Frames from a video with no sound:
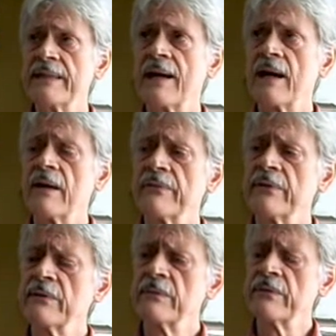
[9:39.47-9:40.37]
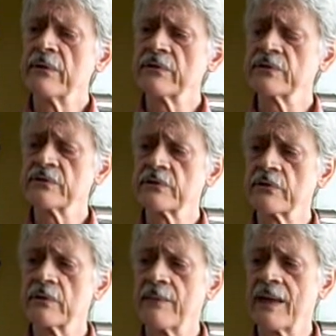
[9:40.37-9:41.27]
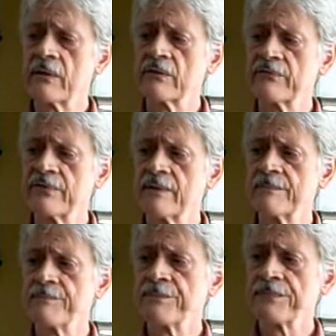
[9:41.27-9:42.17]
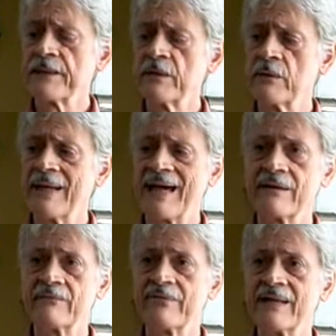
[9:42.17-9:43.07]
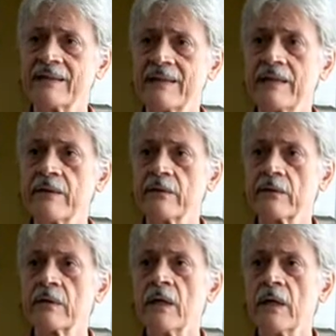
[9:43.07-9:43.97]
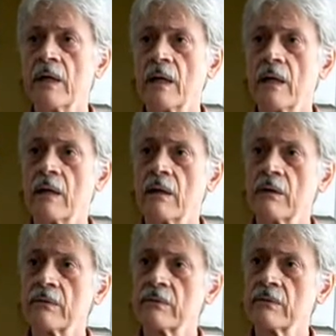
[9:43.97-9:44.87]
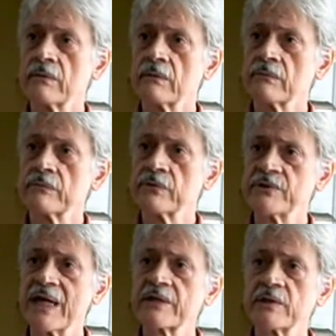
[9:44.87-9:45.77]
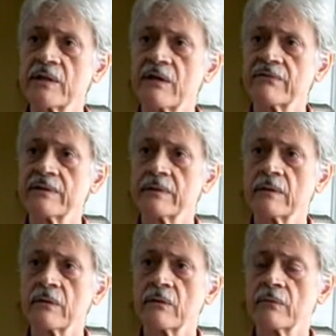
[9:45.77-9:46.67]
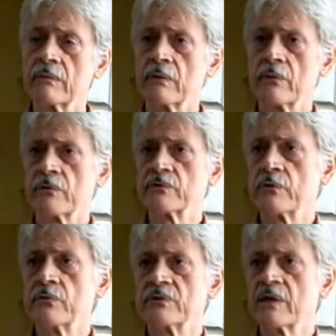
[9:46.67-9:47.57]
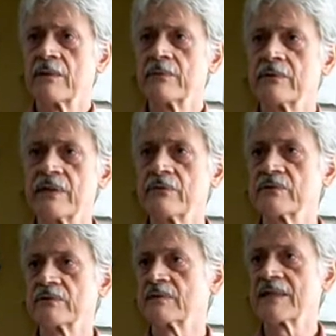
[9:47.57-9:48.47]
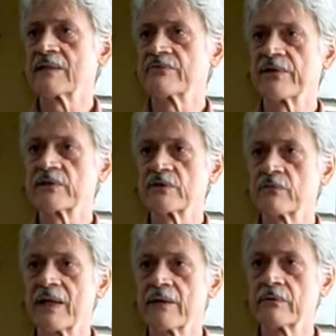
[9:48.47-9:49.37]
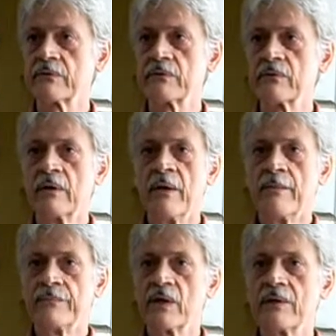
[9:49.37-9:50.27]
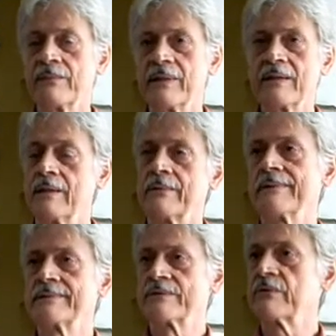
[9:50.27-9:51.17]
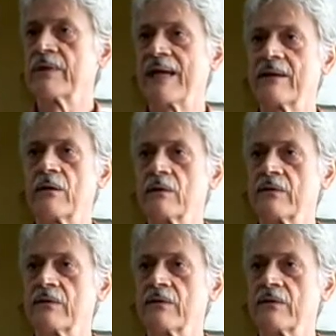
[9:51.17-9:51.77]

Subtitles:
yeah, there was a certain amount of not invented here rejection of it. In other words, who was Hubard? He was a science fiction writer who, and so you had all.